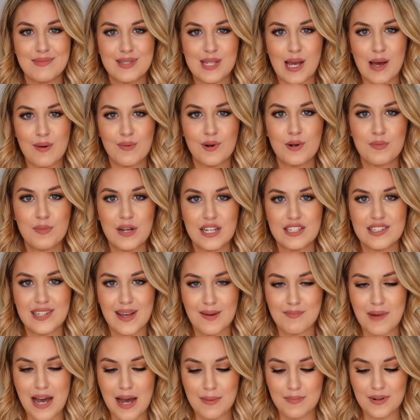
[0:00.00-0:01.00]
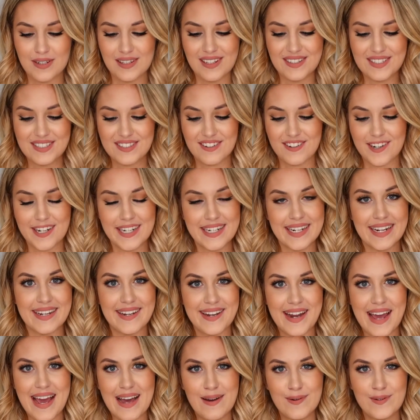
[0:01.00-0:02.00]
so I will put some up on the screen
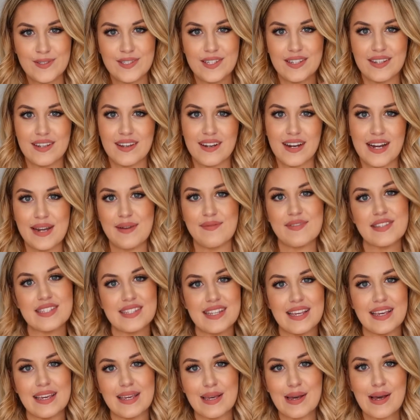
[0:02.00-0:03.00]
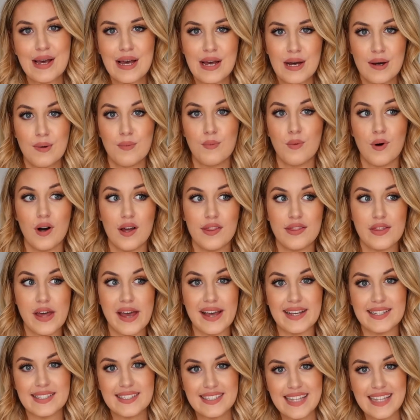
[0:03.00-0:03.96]
now so you can kind of see what they're